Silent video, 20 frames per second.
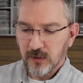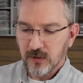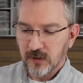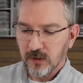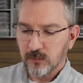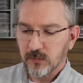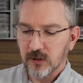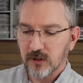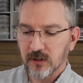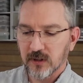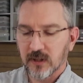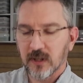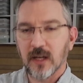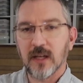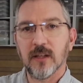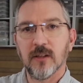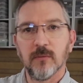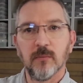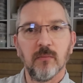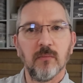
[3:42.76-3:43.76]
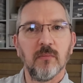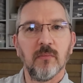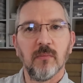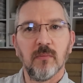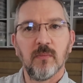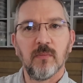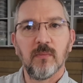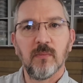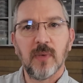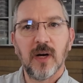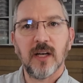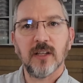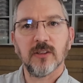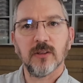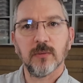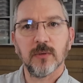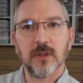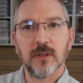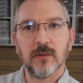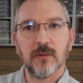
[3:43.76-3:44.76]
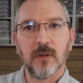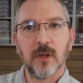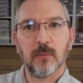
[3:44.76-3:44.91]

tempted to kind of possibly